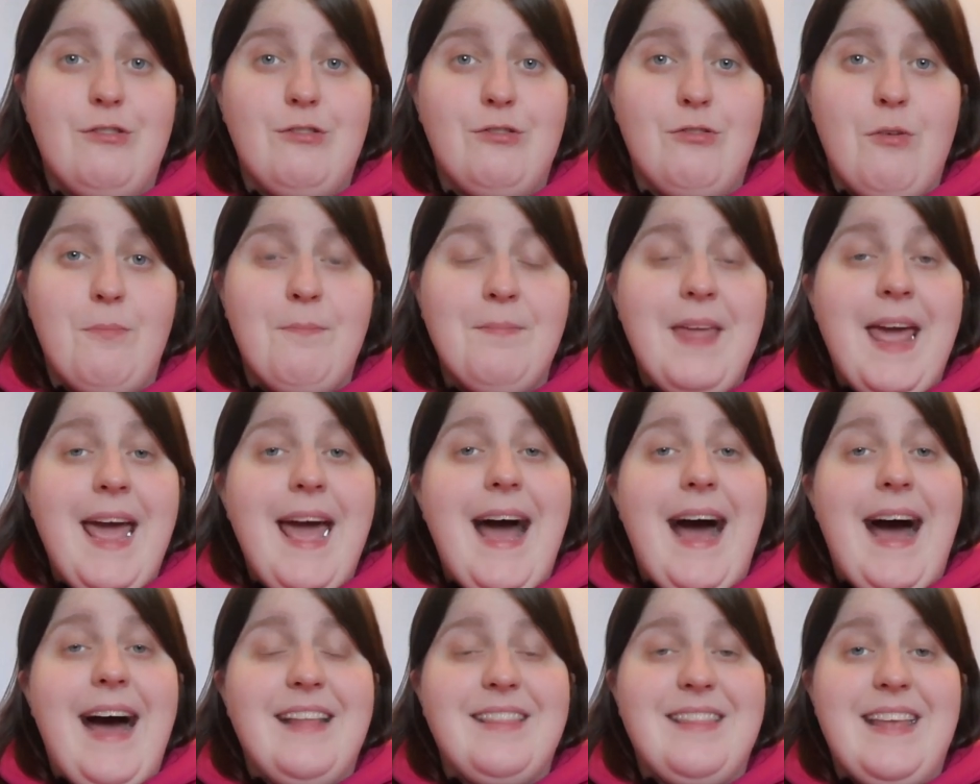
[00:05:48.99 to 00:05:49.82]
So
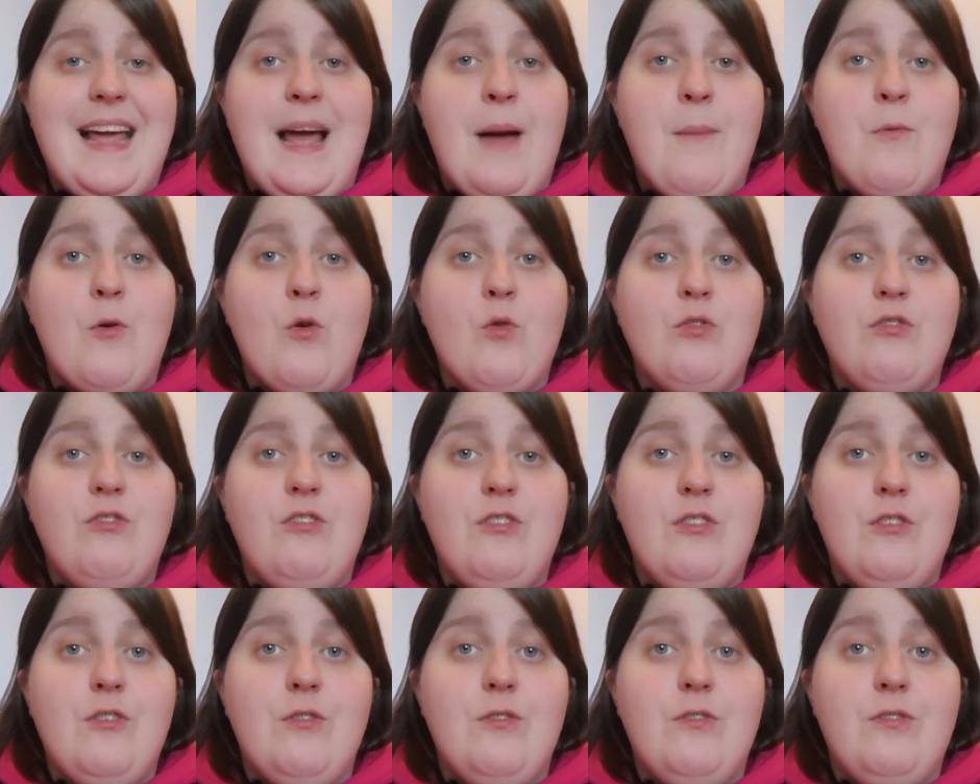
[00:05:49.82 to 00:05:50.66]
I think I'm going
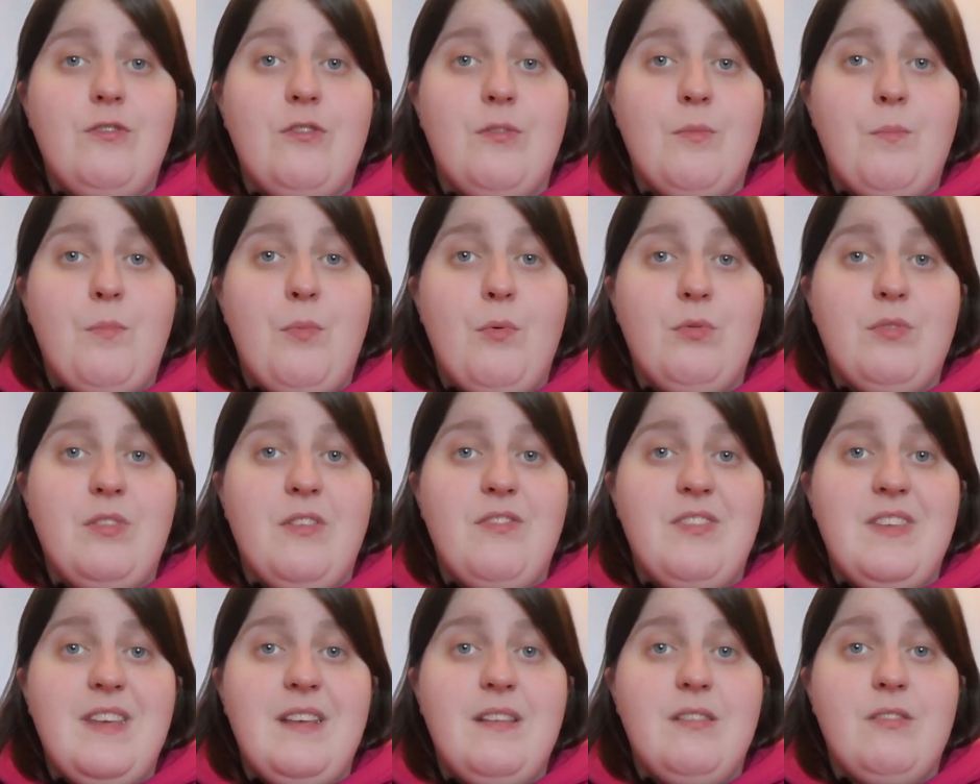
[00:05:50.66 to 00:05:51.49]
to use both
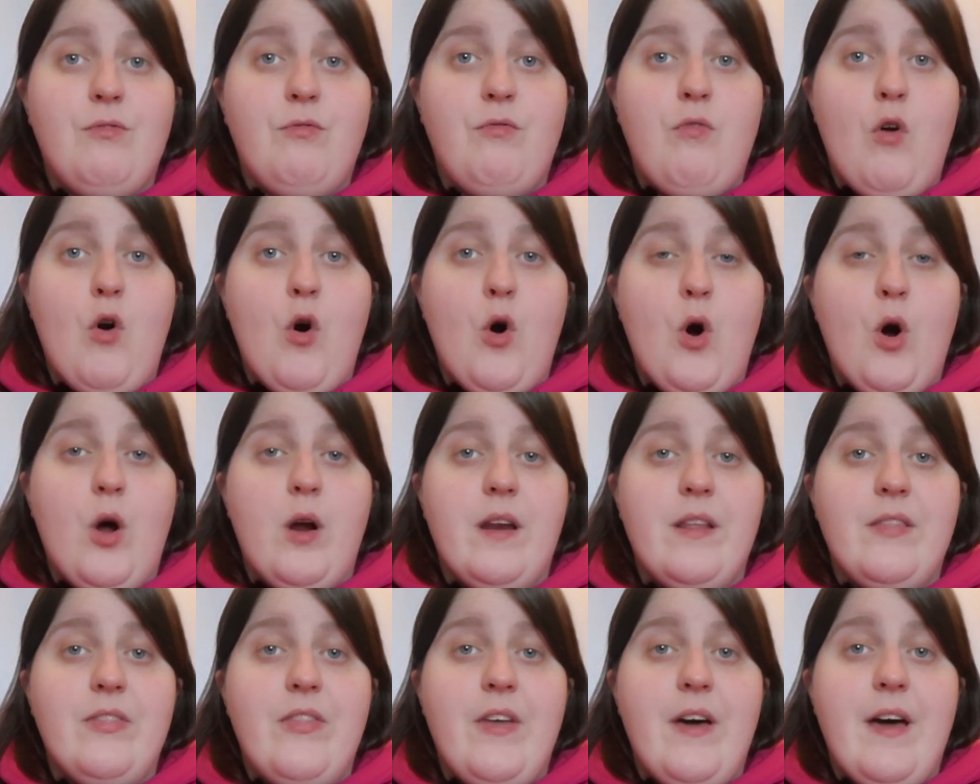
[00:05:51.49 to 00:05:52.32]
of these
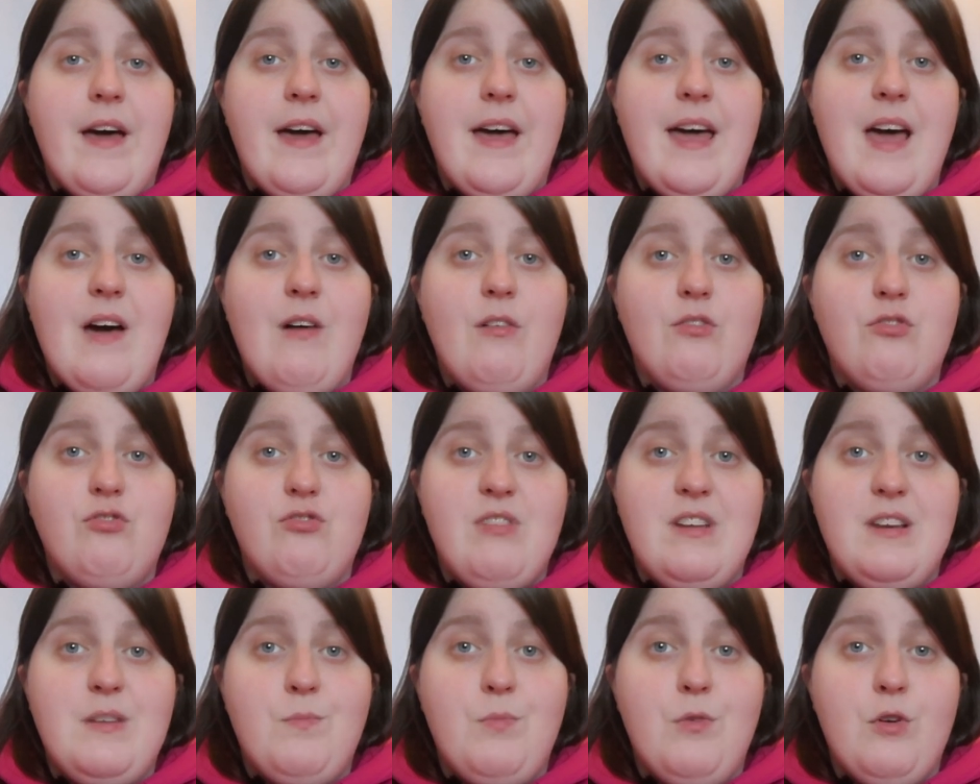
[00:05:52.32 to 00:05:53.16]
for the
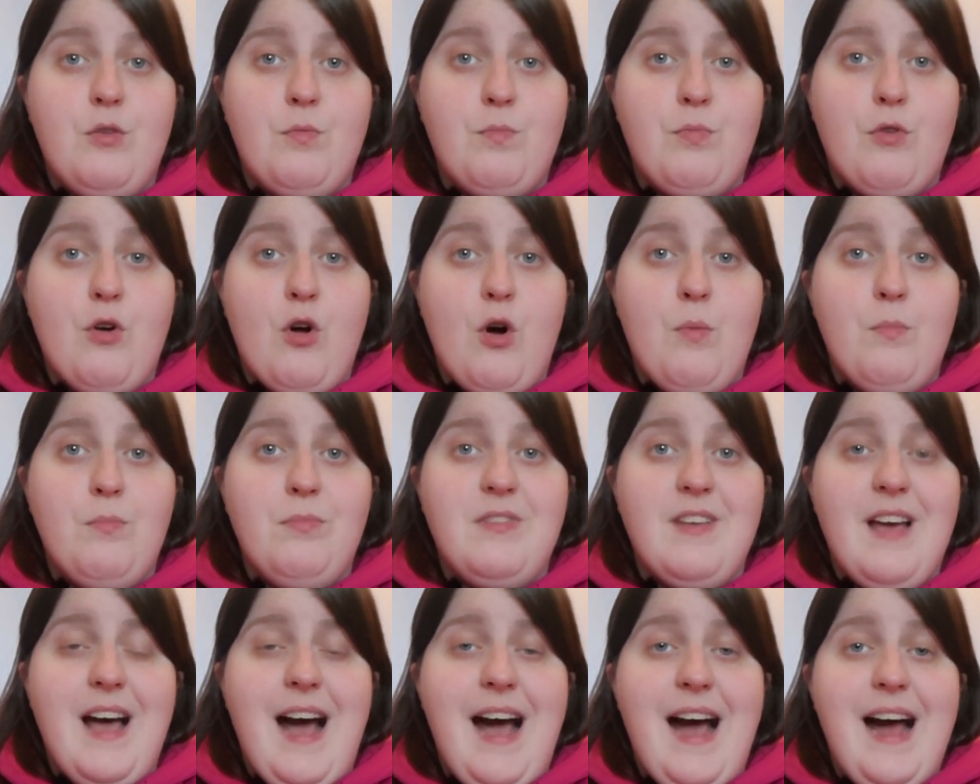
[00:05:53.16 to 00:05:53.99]
illustrated book
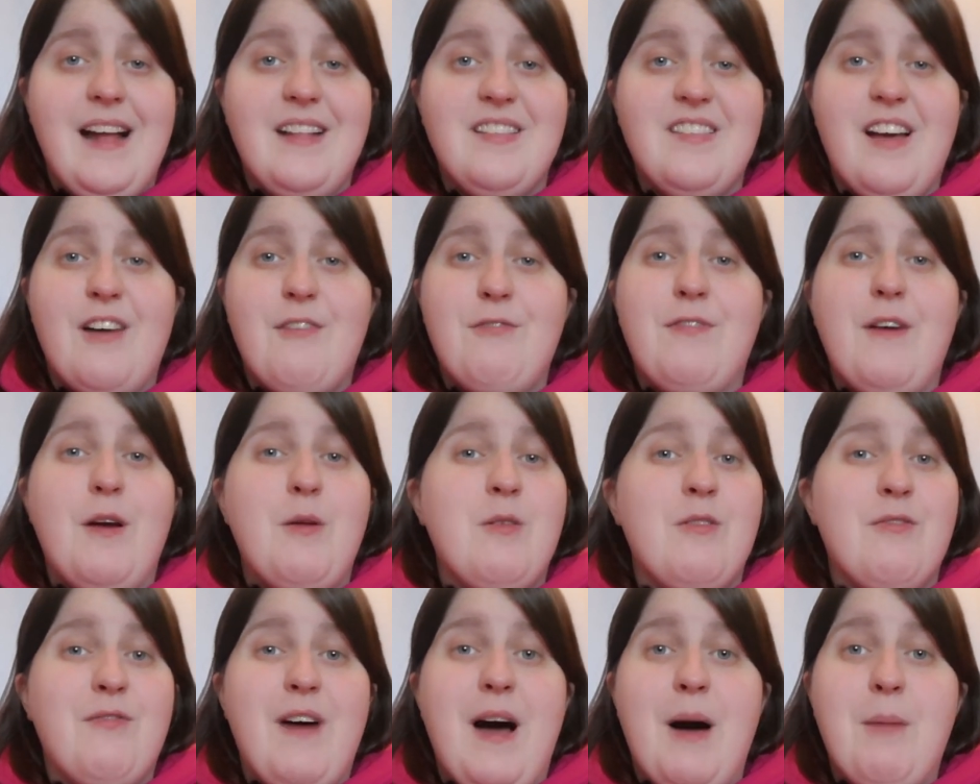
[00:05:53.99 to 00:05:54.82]
prompt and
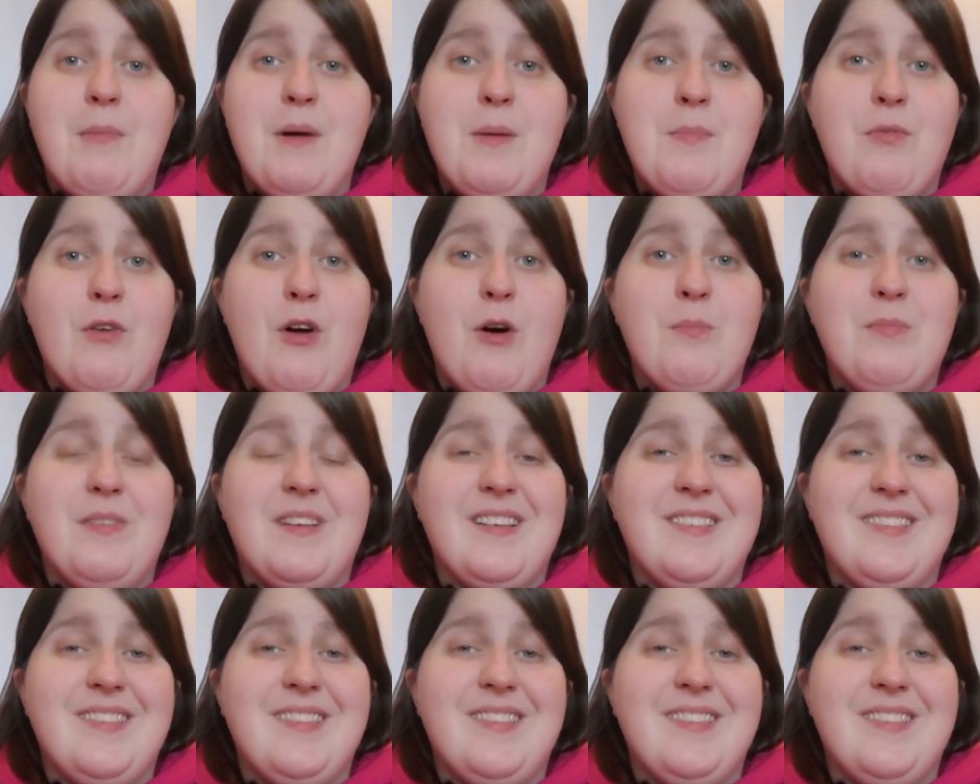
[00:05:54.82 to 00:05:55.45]
found family prompt,